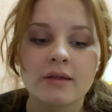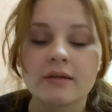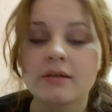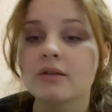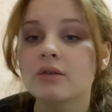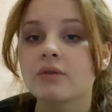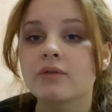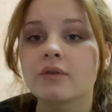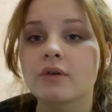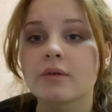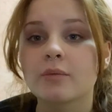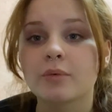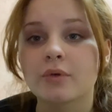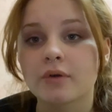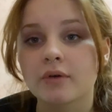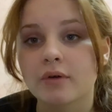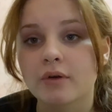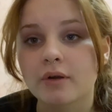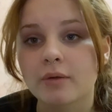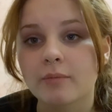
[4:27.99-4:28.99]
thank you for the
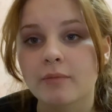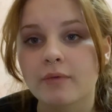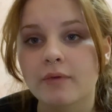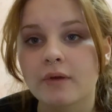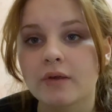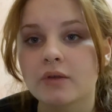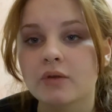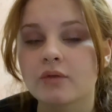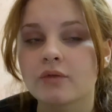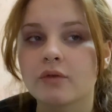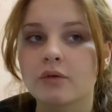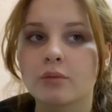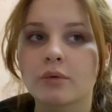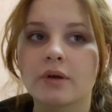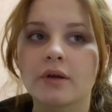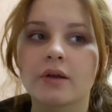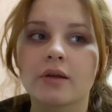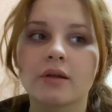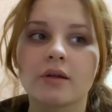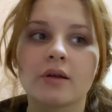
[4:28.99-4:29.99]
program, thank you for
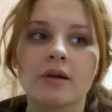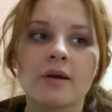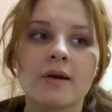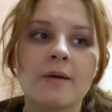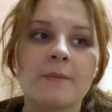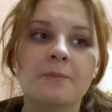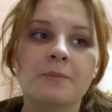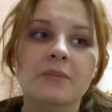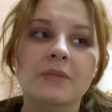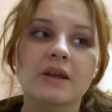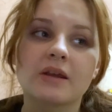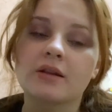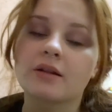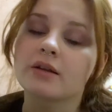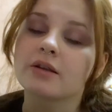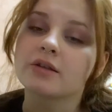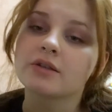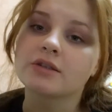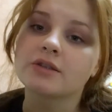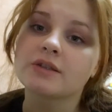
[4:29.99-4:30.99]
my
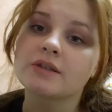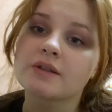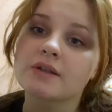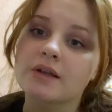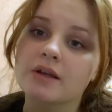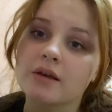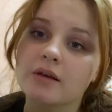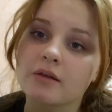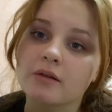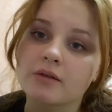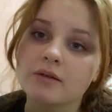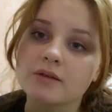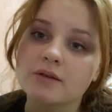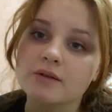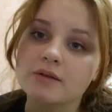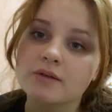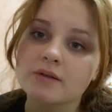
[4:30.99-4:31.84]
English skills,